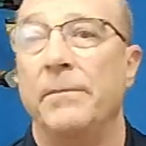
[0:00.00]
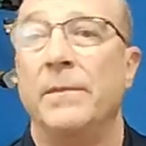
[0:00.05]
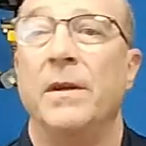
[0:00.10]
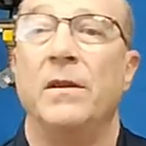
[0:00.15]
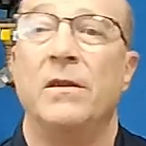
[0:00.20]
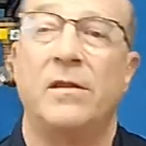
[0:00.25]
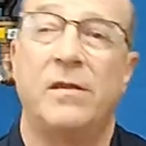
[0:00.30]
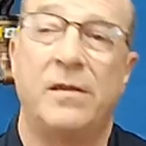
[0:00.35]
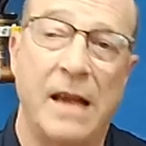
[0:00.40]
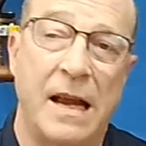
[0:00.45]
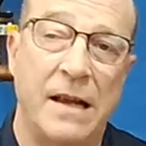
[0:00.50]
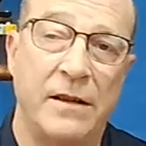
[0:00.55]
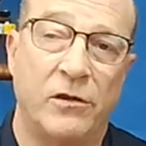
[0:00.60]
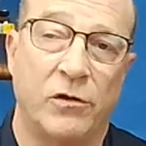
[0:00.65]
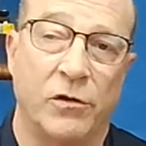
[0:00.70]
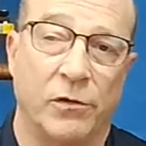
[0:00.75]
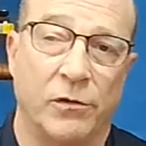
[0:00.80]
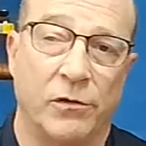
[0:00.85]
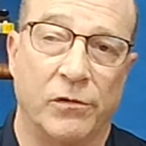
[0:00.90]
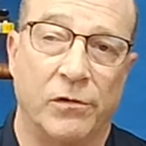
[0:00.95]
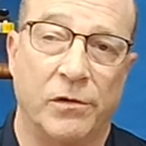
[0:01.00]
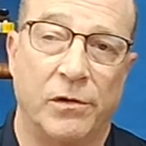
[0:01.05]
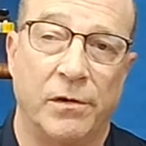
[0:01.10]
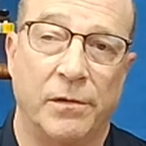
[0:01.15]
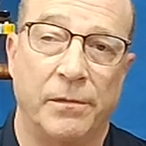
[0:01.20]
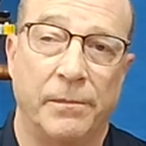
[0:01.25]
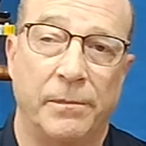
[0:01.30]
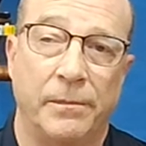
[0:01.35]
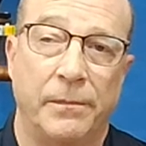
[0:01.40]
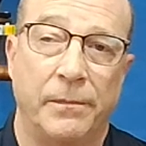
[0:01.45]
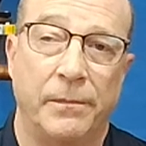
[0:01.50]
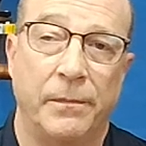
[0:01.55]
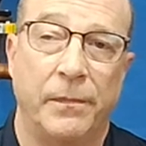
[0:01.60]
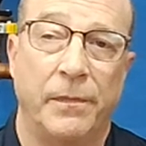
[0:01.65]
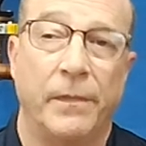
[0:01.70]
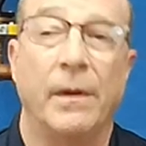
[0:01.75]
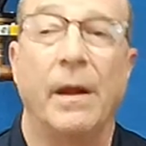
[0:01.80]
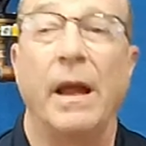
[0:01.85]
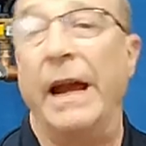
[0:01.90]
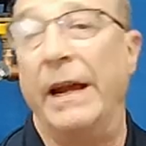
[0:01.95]
sensors,
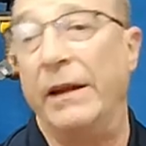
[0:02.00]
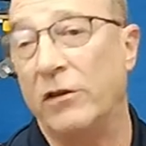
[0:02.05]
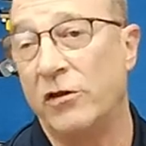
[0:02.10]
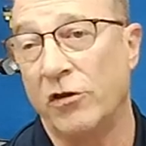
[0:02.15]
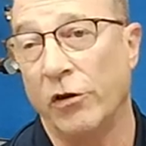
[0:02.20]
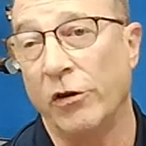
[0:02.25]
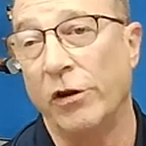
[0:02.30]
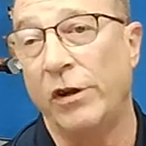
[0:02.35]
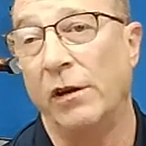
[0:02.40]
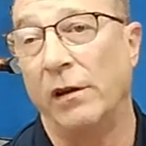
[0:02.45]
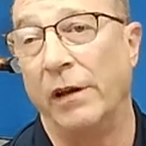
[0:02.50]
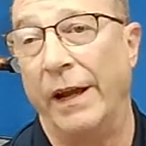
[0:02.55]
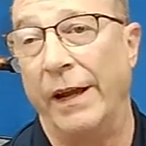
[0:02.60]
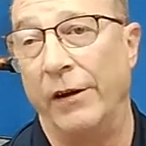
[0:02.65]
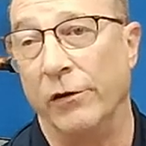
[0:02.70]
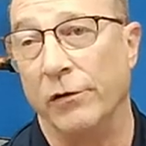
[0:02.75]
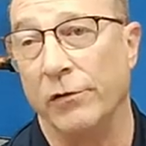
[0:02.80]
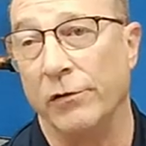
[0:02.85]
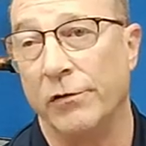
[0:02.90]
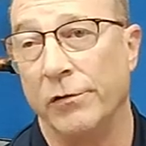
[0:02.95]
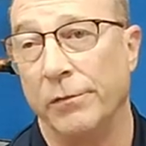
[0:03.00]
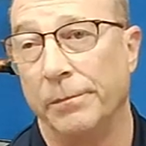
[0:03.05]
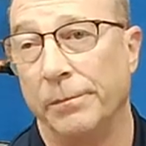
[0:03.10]
and circulators.